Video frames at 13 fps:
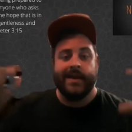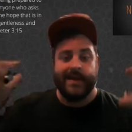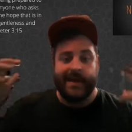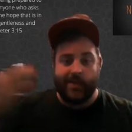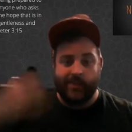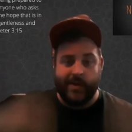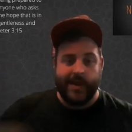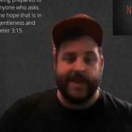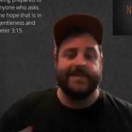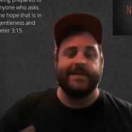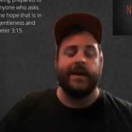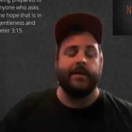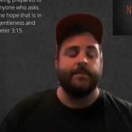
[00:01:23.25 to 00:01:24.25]
get ready
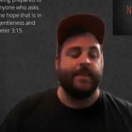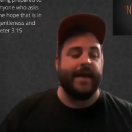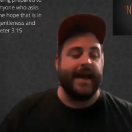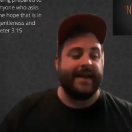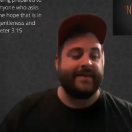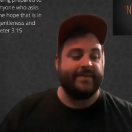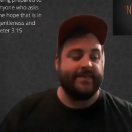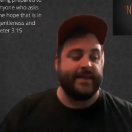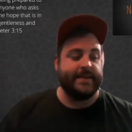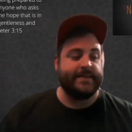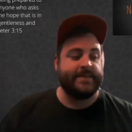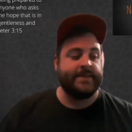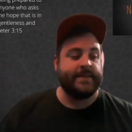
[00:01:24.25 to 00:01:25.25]
to unpack
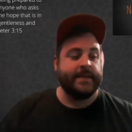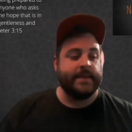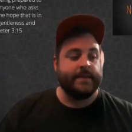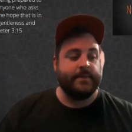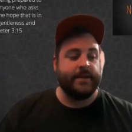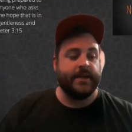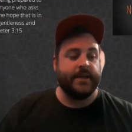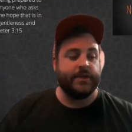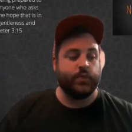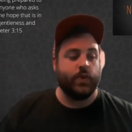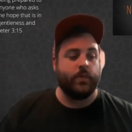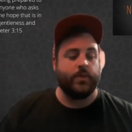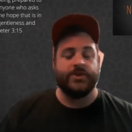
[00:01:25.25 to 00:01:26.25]
this because
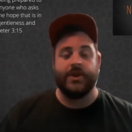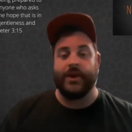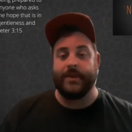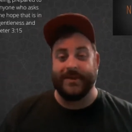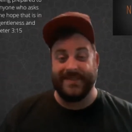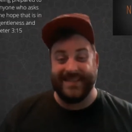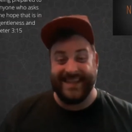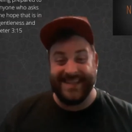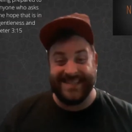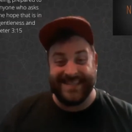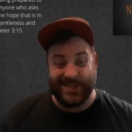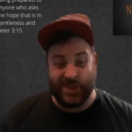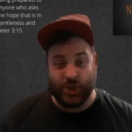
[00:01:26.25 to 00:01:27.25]
what we're talking about today is
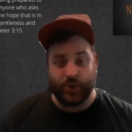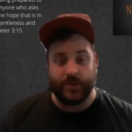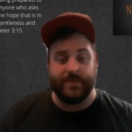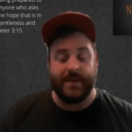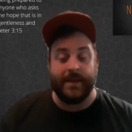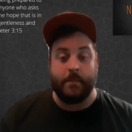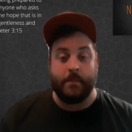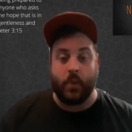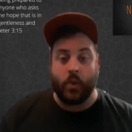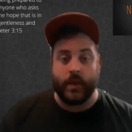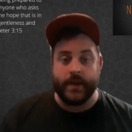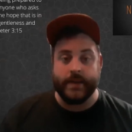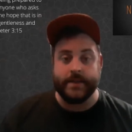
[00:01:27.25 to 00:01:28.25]
extremely
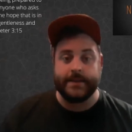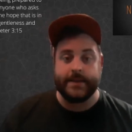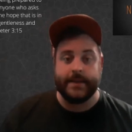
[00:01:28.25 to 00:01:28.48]
important.